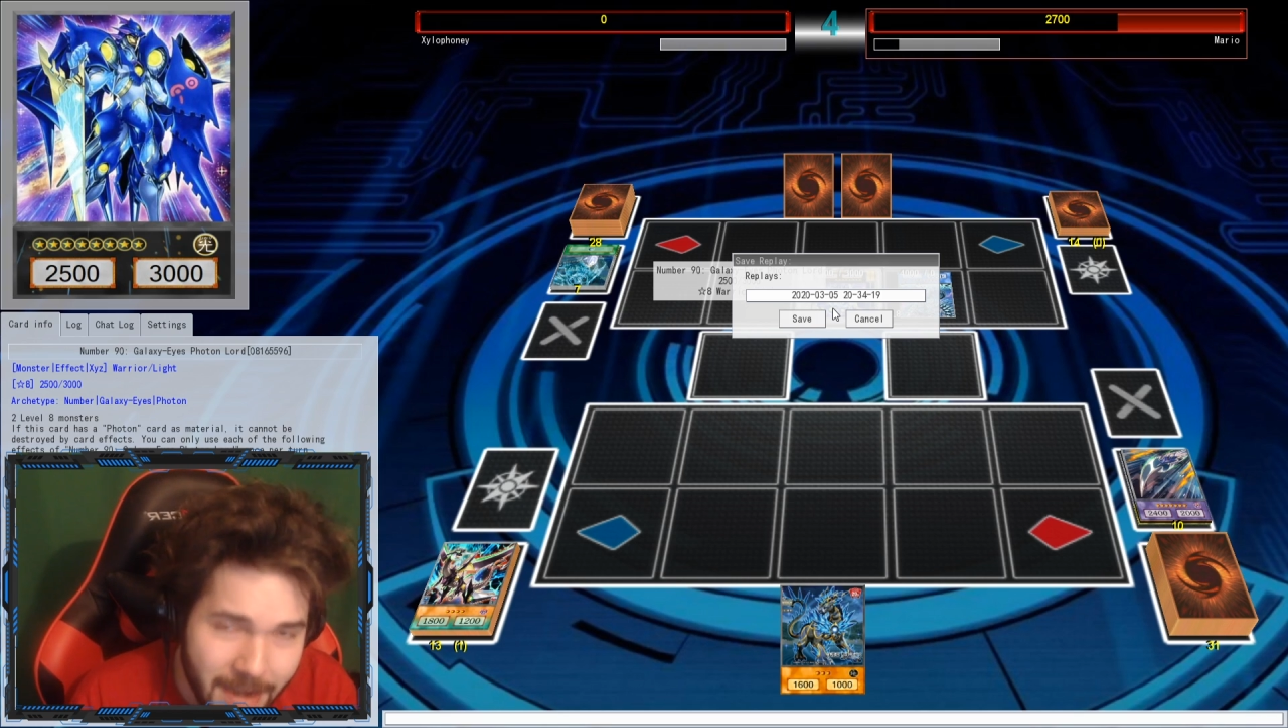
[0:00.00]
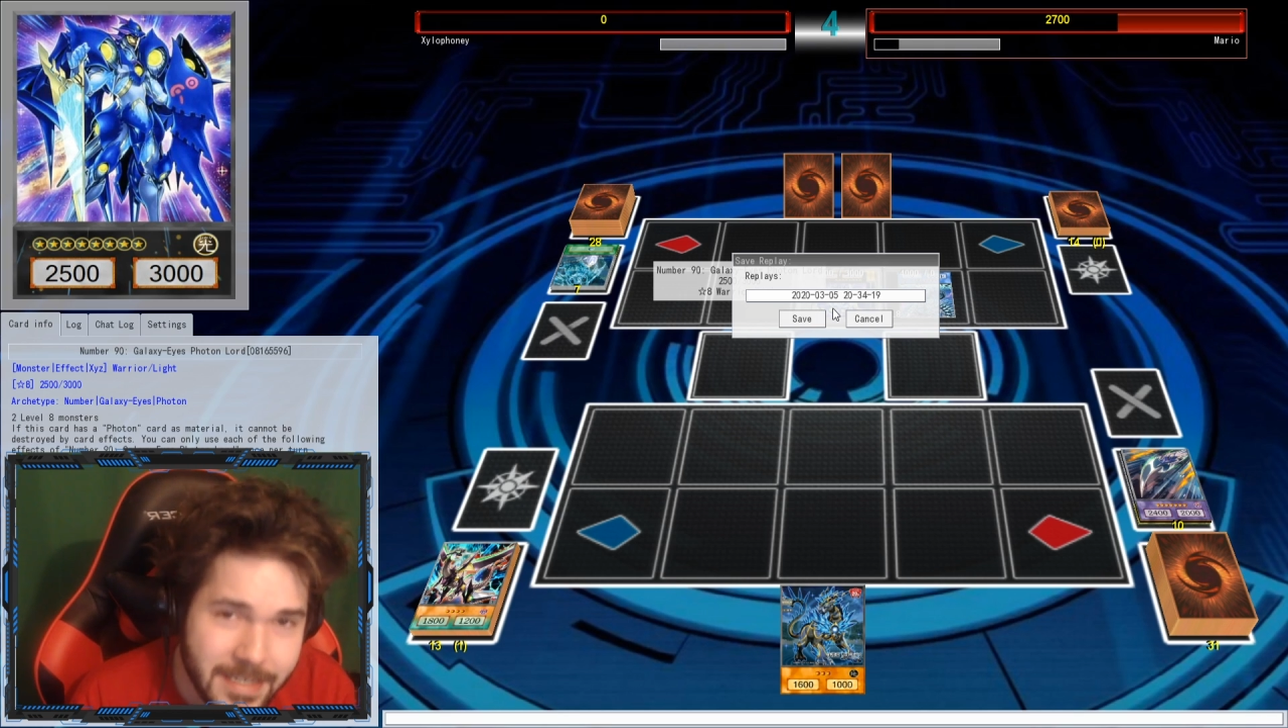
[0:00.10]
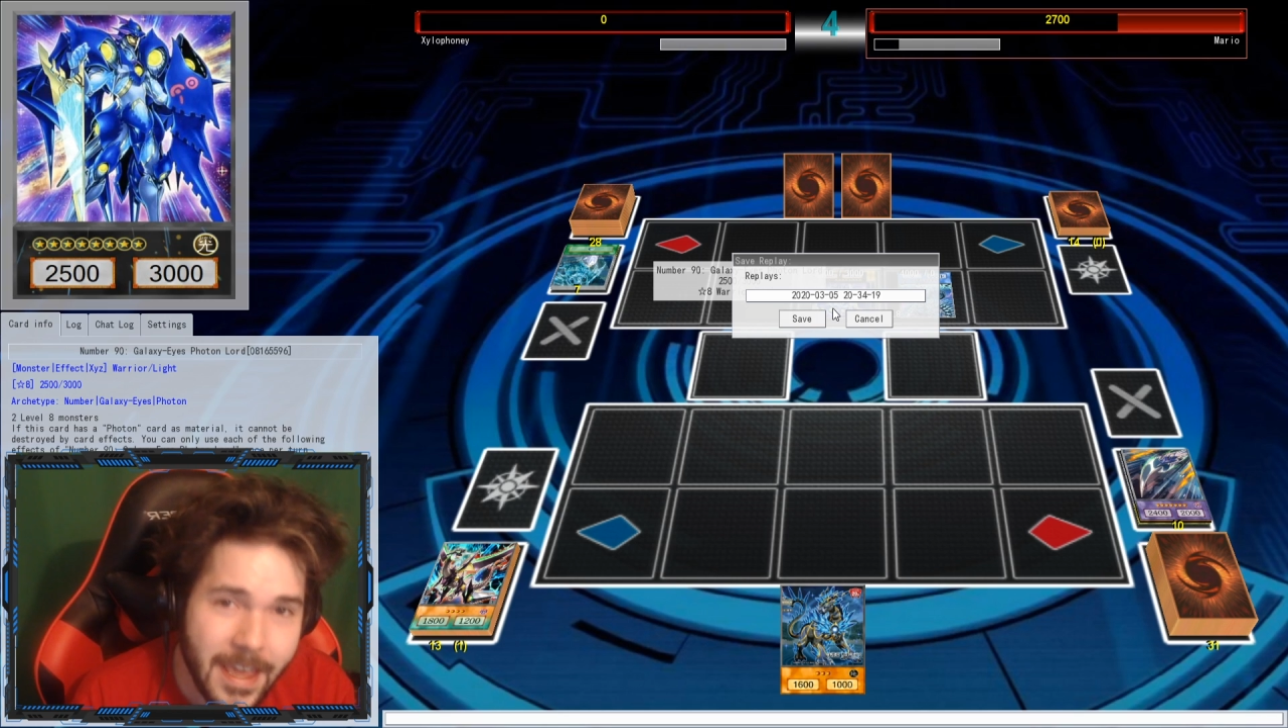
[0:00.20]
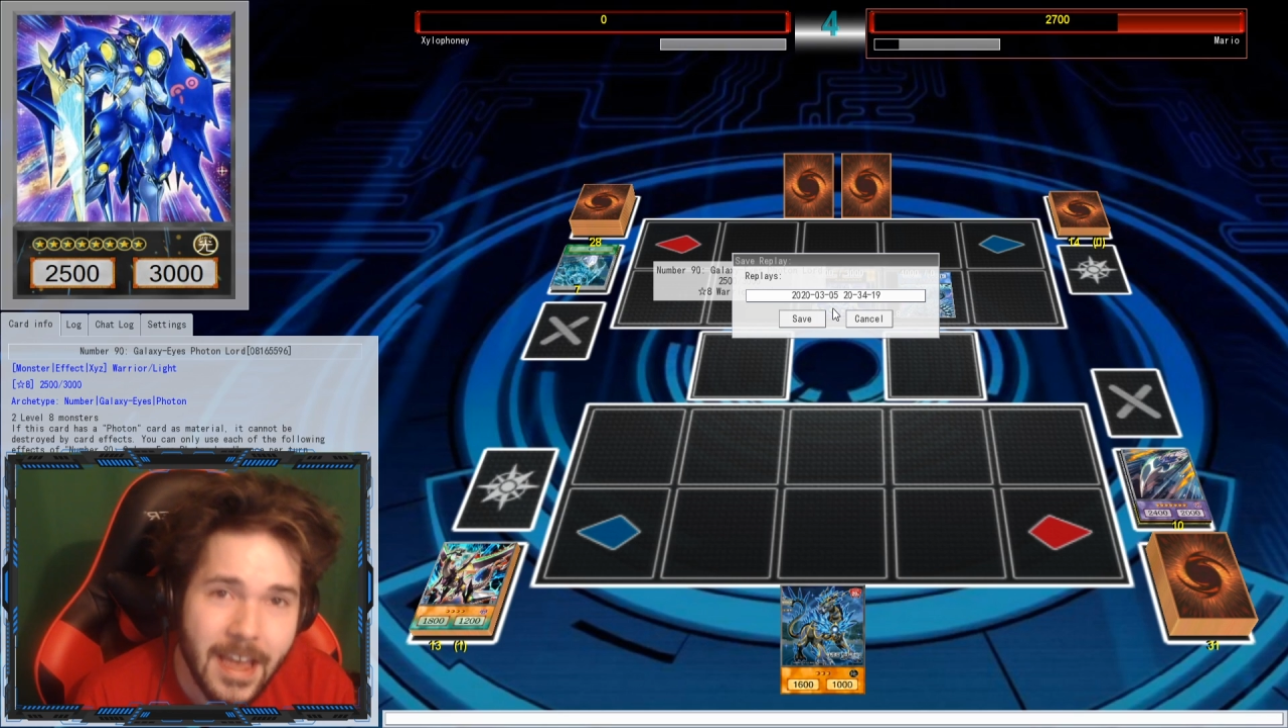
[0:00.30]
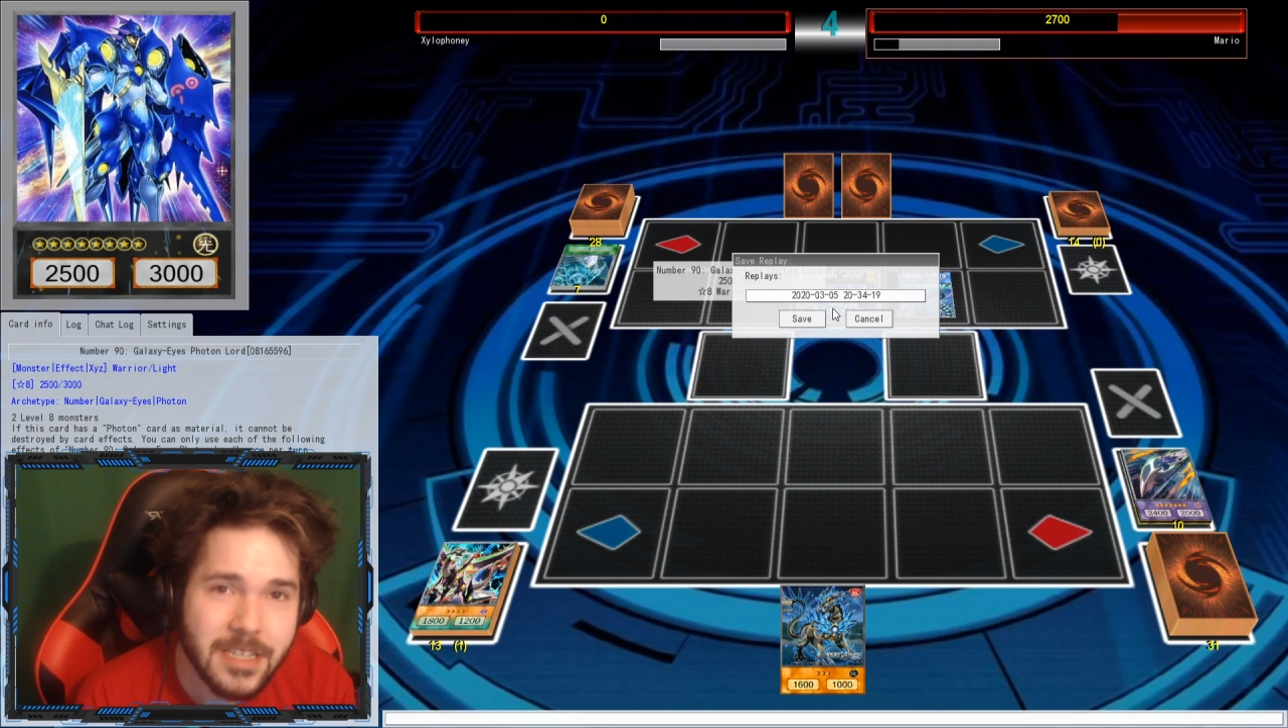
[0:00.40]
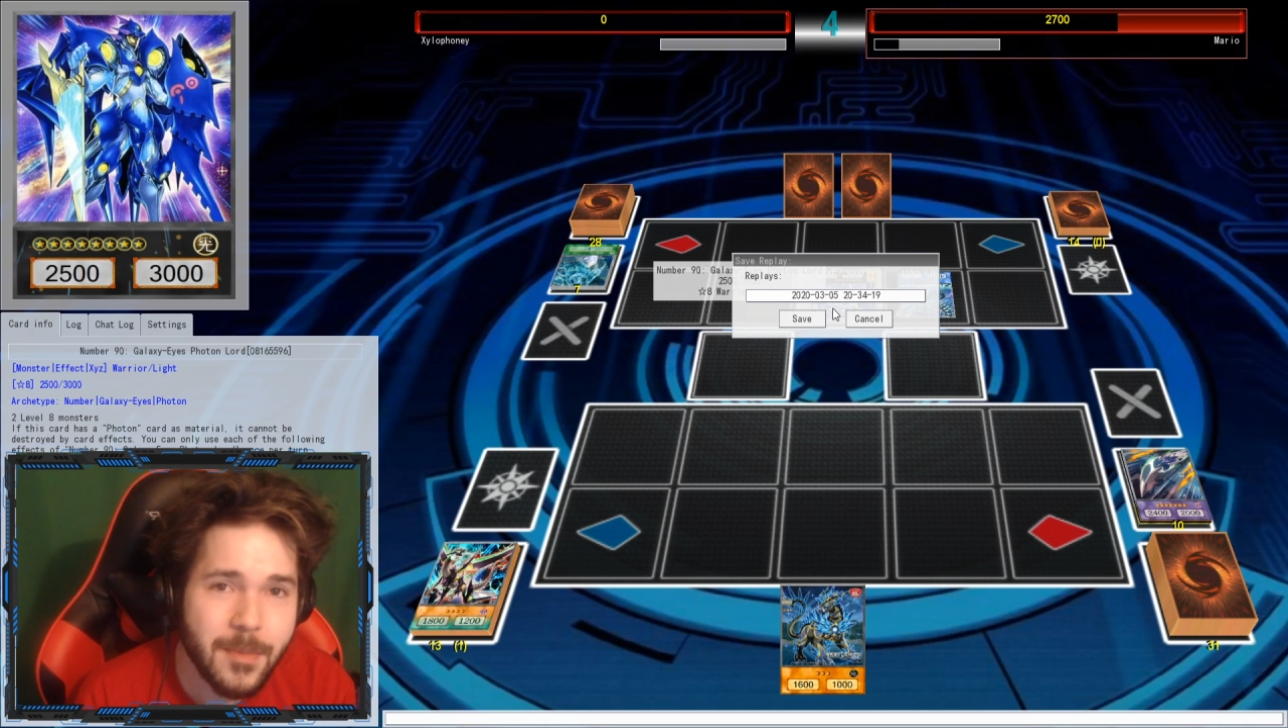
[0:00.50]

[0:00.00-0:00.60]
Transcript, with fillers: Eyes Chaos